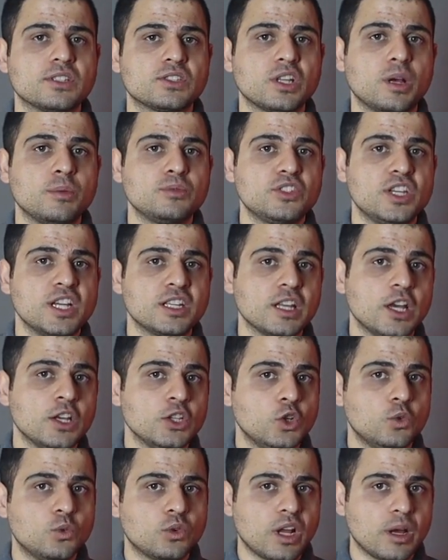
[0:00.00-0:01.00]
the subject
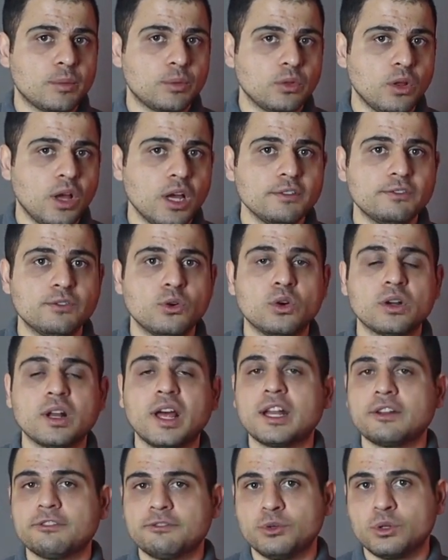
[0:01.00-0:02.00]
you want to apply for
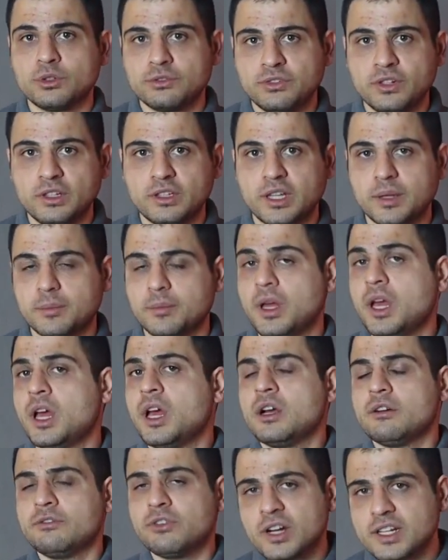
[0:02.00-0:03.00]
and fulfill them.
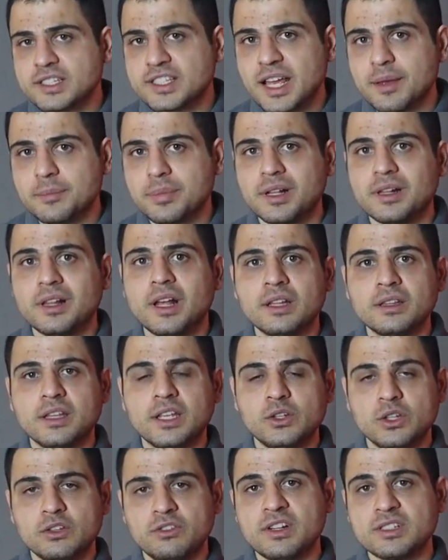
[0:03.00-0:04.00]
For example,
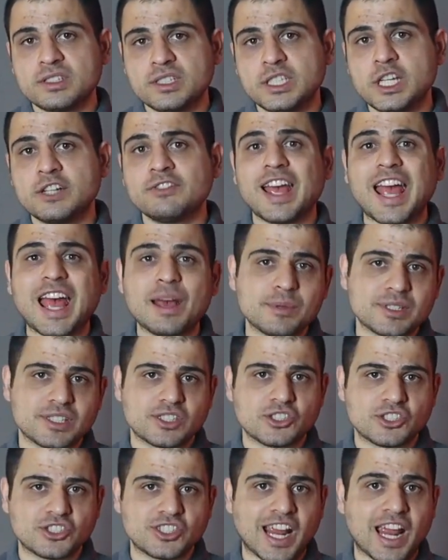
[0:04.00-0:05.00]
the University of
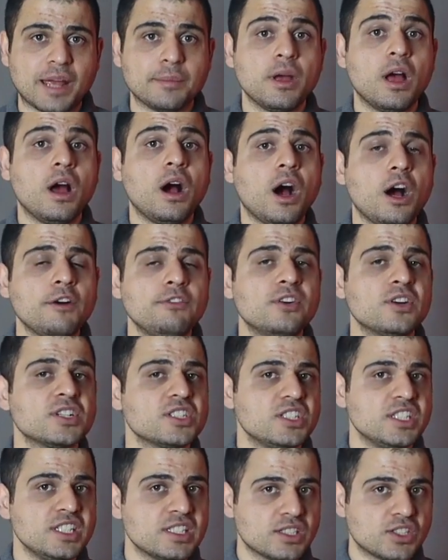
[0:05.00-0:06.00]
Amsterdam
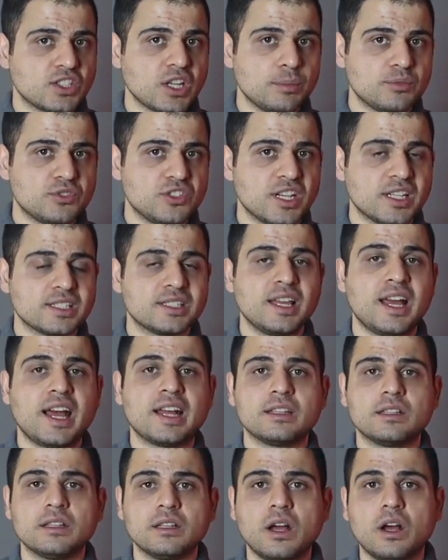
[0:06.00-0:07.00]
offers these subjects
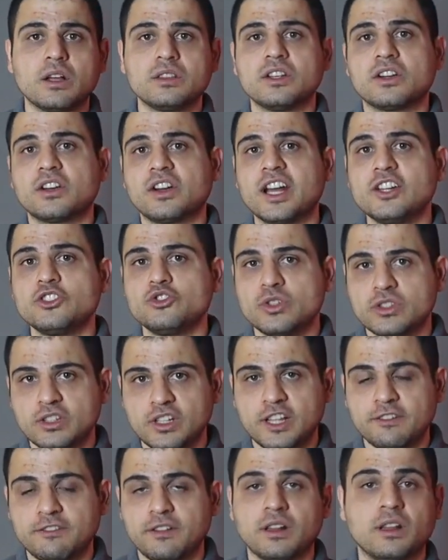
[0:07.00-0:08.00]
at undergraduate
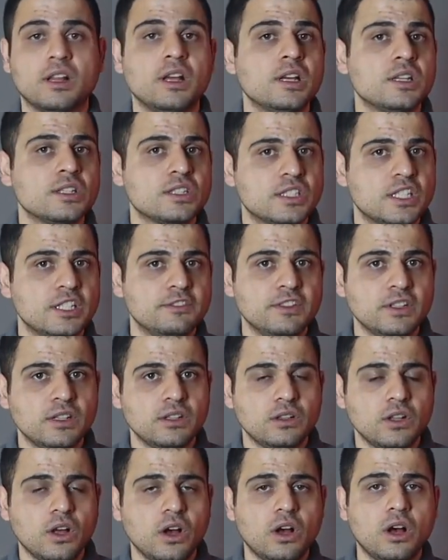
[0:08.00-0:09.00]
level: civil
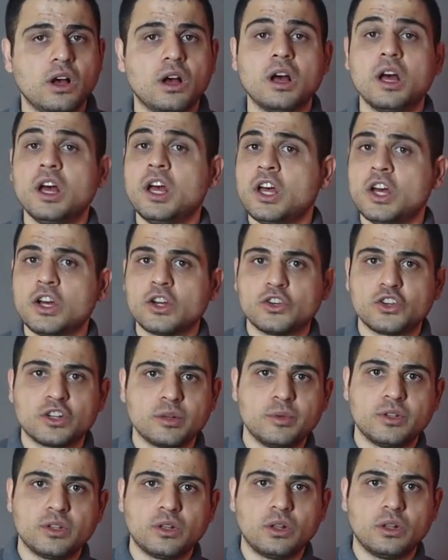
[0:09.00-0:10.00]
law,
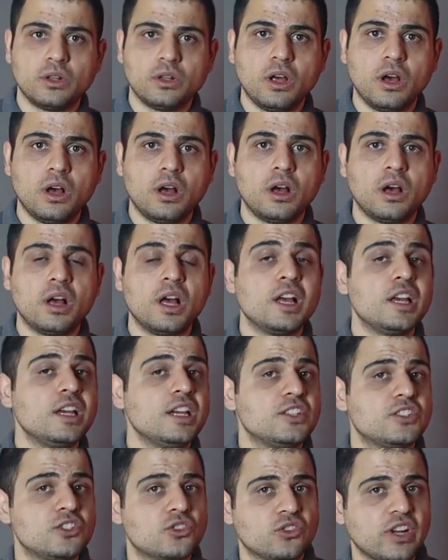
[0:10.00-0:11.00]
criminal law,
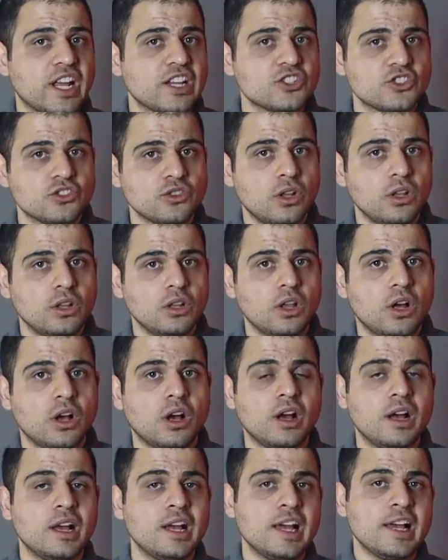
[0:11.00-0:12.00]
international
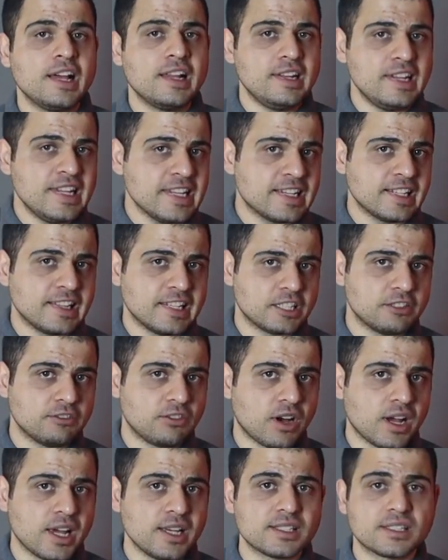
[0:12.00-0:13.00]
law, legal
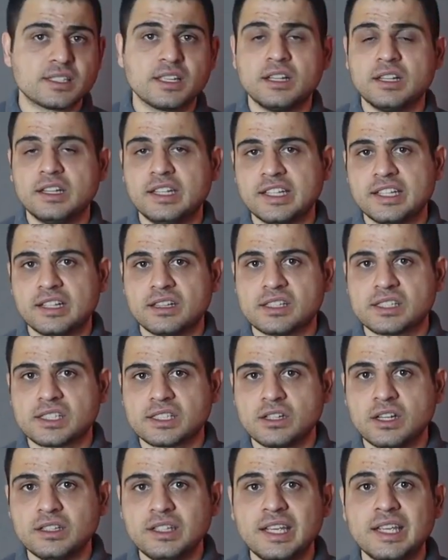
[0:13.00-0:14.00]
advice, legal
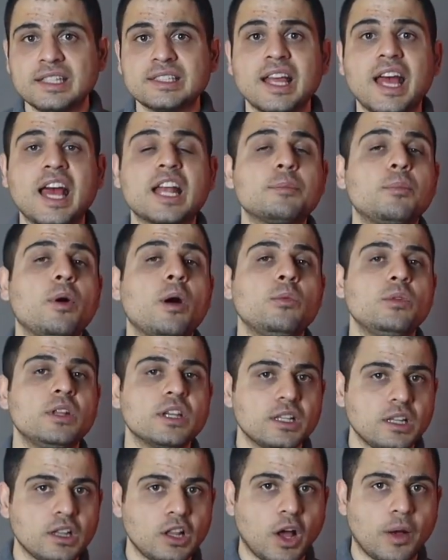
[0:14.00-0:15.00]
studies, and
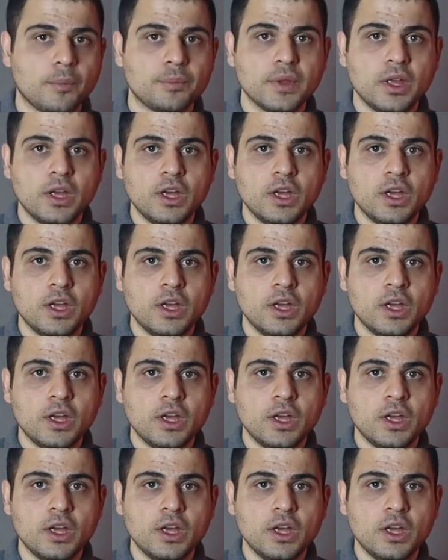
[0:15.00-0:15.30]
public law.